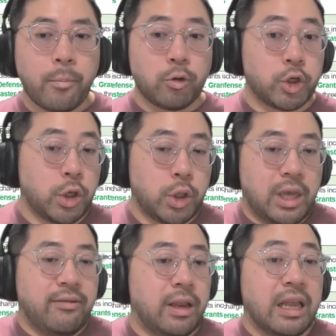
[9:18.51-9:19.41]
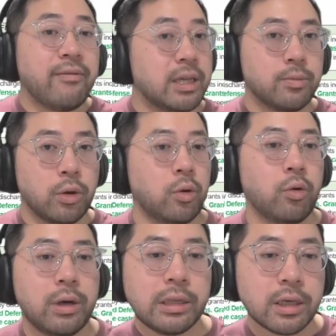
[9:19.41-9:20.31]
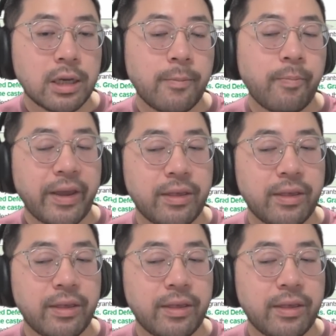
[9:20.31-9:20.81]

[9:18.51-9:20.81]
Or should you even invest Molagor into him?